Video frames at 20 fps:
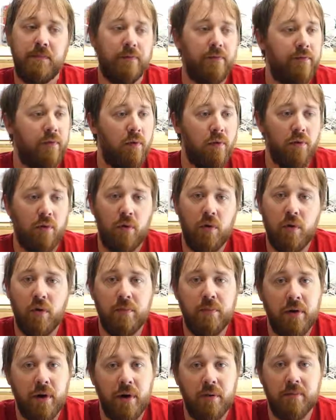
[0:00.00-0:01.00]
before the oil
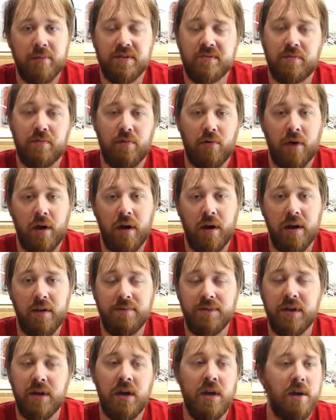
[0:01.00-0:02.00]
pump is
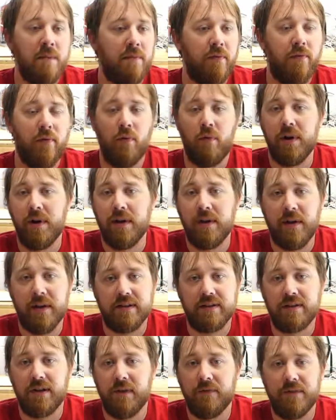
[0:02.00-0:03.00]
primed, before any of
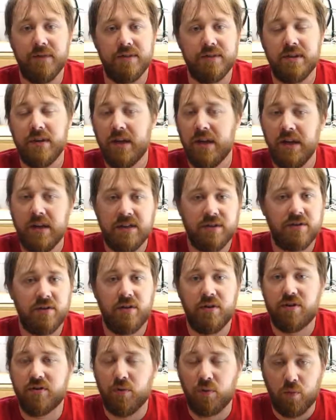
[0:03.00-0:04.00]
that stuff is
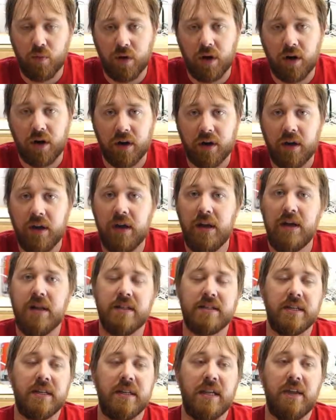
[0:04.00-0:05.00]
started to work.
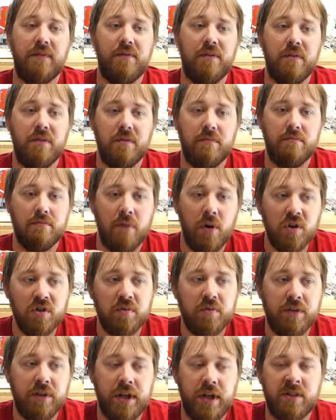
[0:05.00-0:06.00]
It's going to give you the
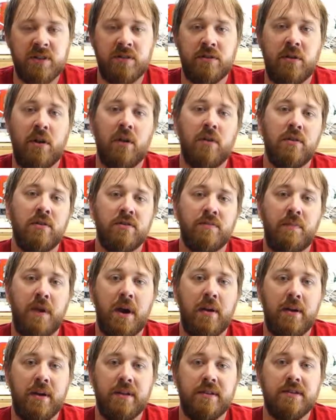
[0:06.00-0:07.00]
most protection on all those
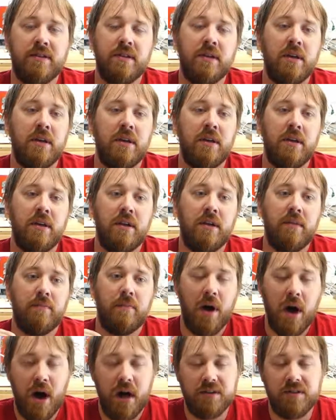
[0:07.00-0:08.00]
bearings
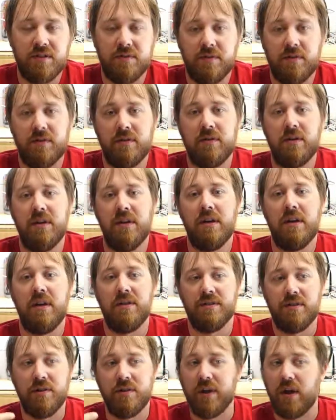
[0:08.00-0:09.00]
possible
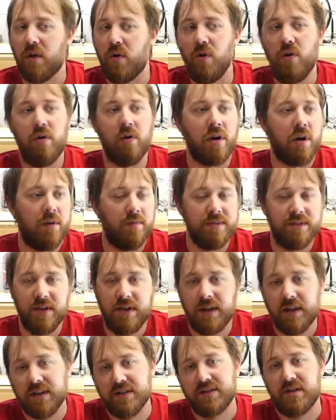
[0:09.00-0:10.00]
until that oil comes in
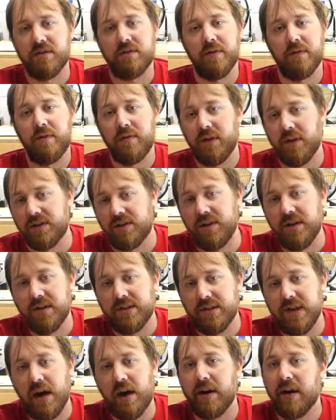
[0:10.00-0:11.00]
and can start to flush
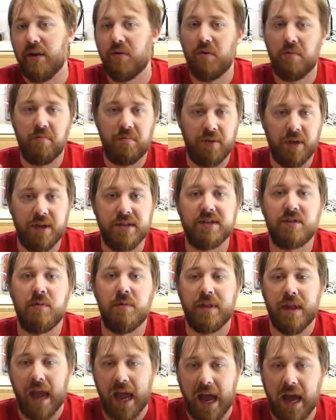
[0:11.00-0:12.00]
this out and replace it
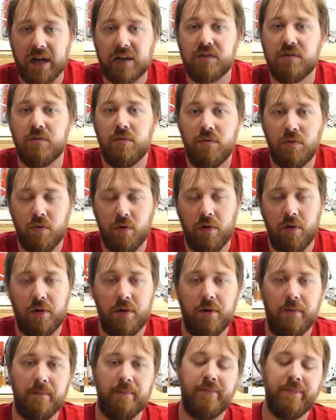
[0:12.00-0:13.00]
with actual oil.